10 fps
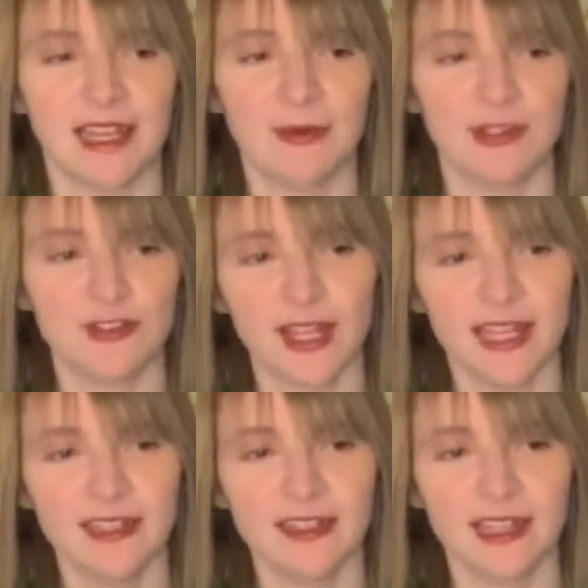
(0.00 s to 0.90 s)
I would
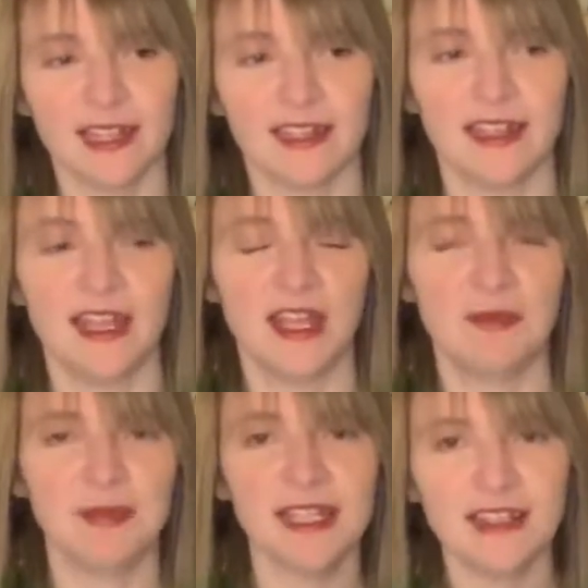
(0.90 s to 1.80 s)
try to like
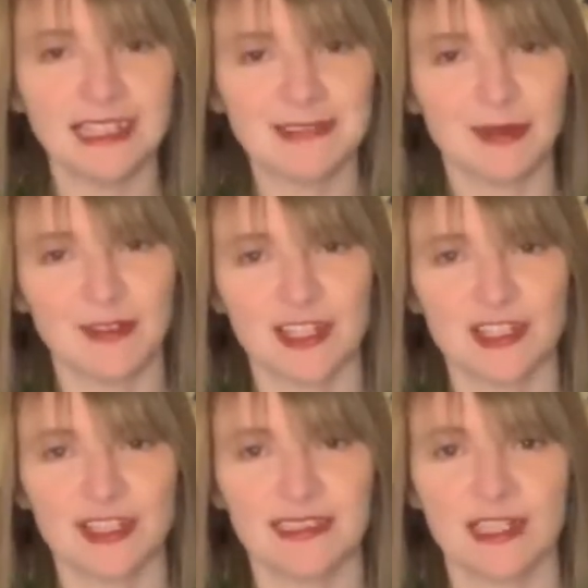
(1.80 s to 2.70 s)
be less
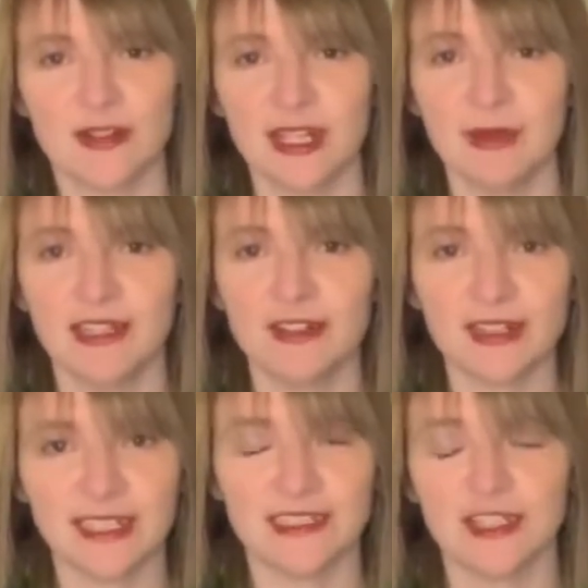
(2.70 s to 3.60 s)
perfectionist. I try to be a little
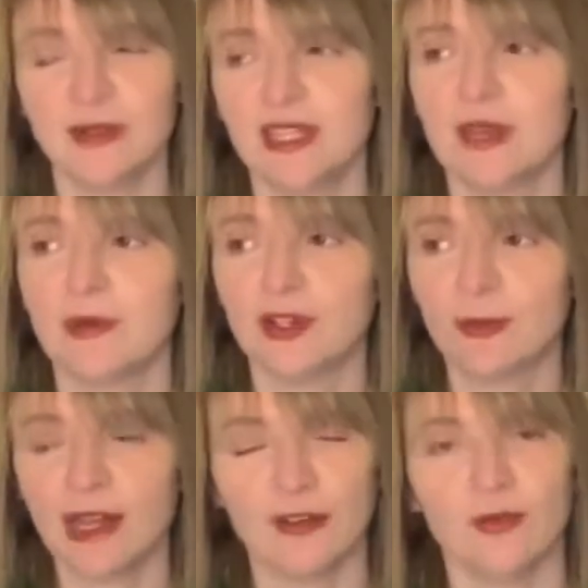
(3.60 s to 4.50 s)
easier with it, but no
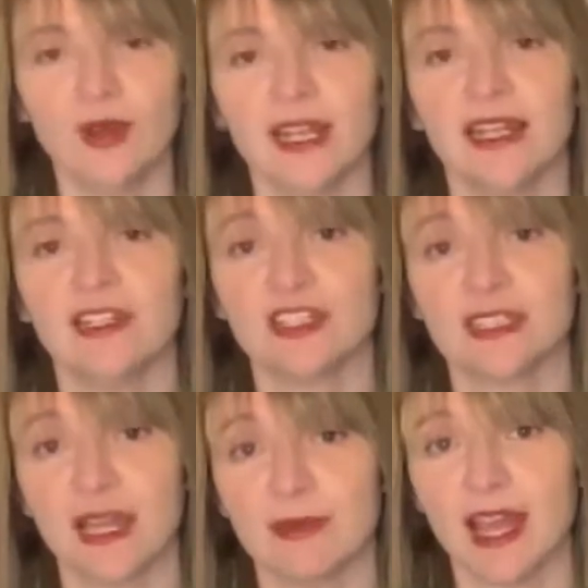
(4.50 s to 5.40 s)
matter what, it
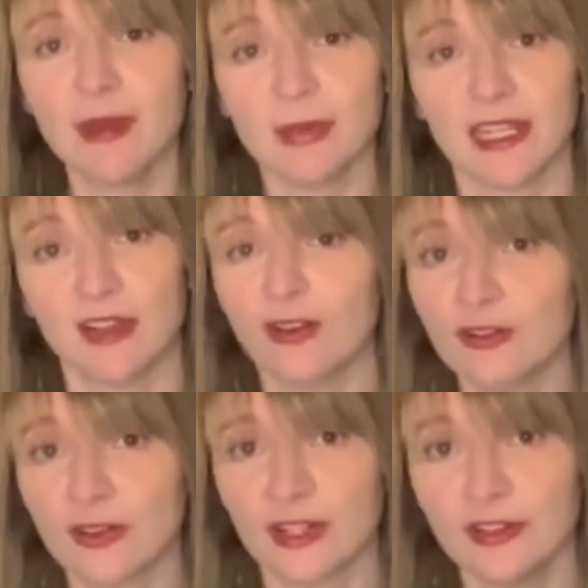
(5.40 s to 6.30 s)
just kept happening
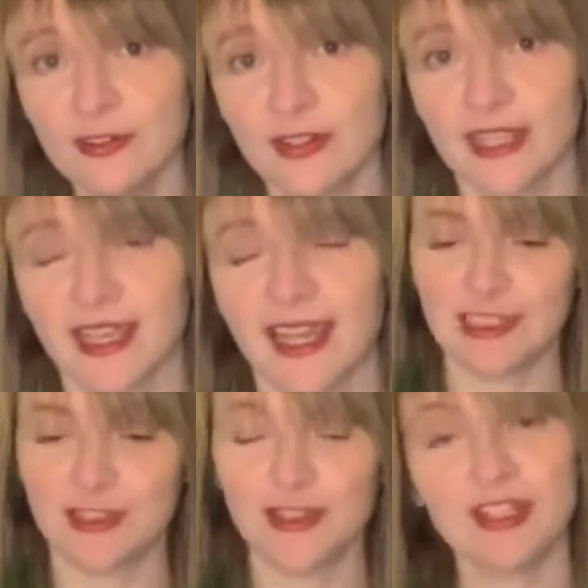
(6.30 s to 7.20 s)
over and over again.
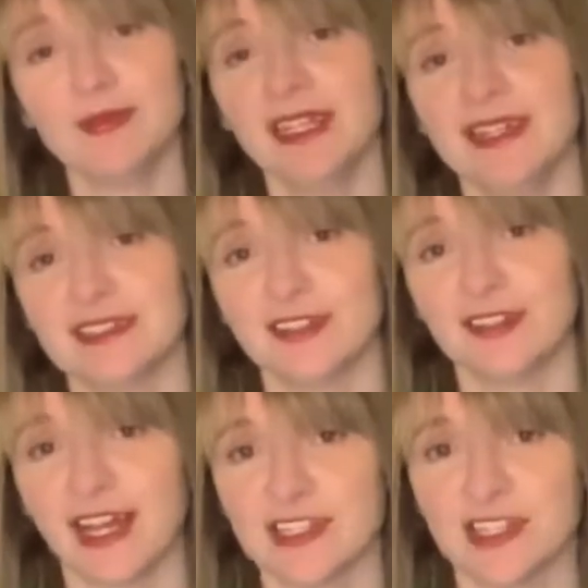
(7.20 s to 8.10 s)
It took me until
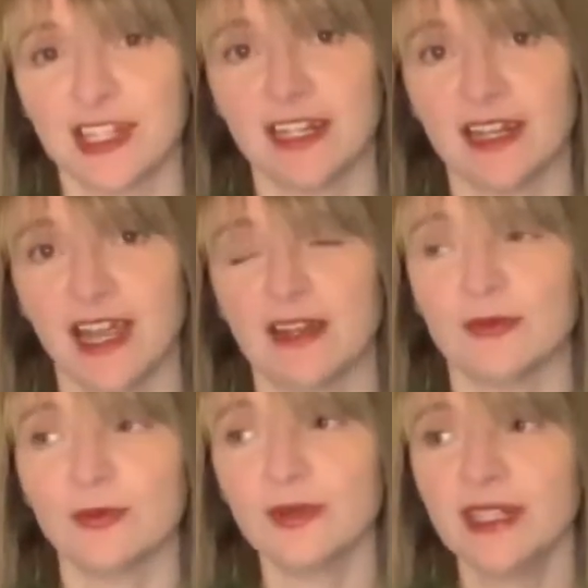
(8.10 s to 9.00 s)
last year, and
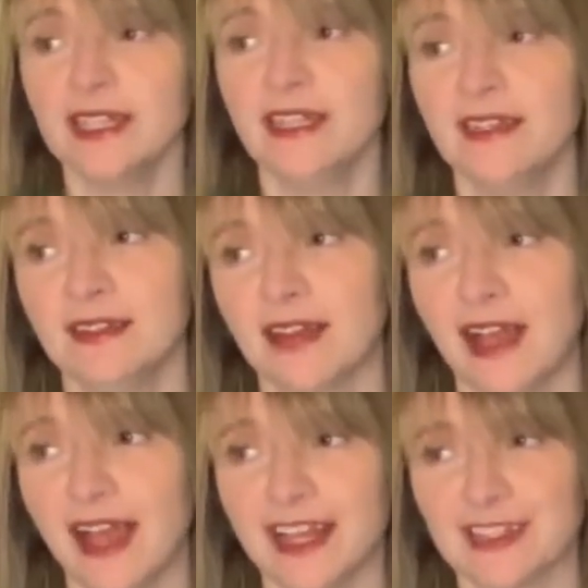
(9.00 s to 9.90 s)
really
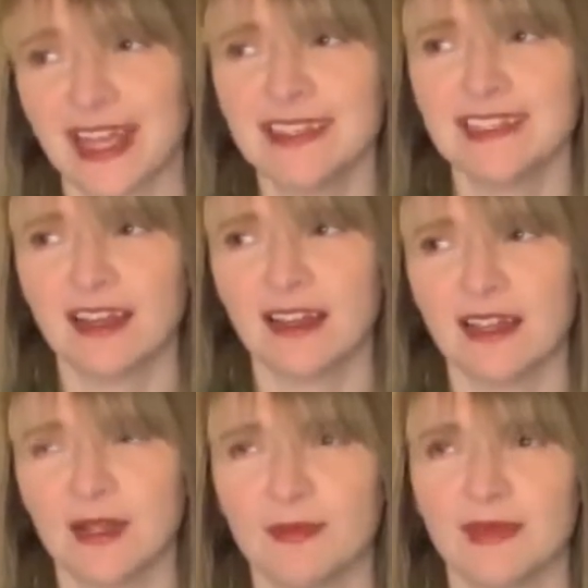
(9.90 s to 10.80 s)
at the
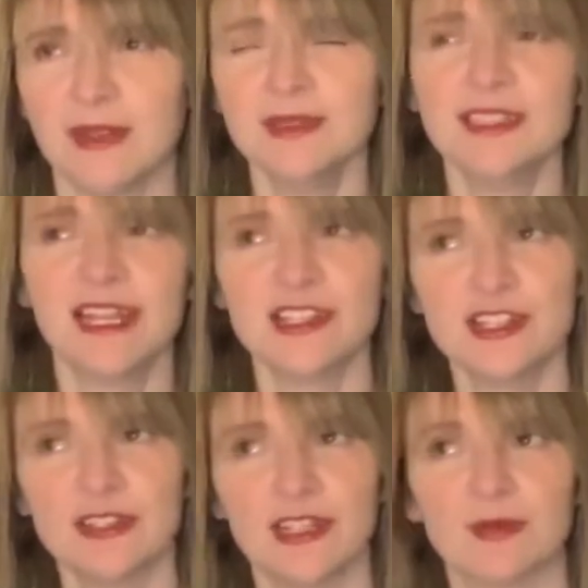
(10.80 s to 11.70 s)
time, it was last
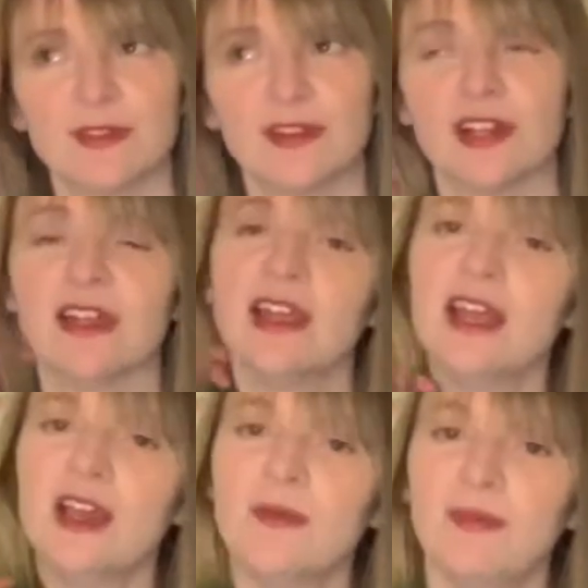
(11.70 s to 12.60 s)
year or the year before,
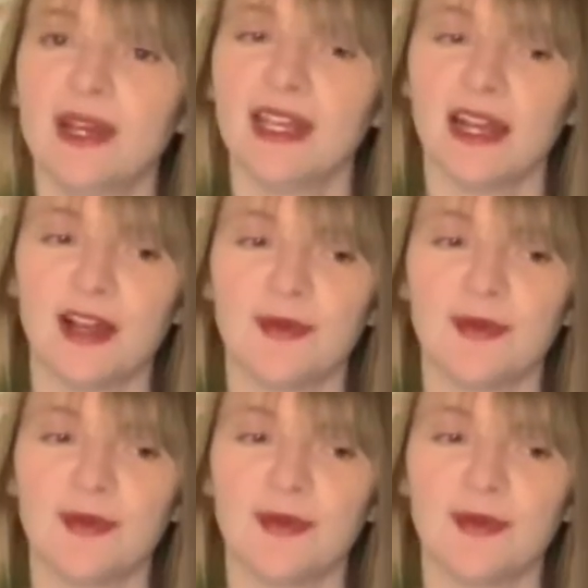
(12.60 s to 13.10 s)
but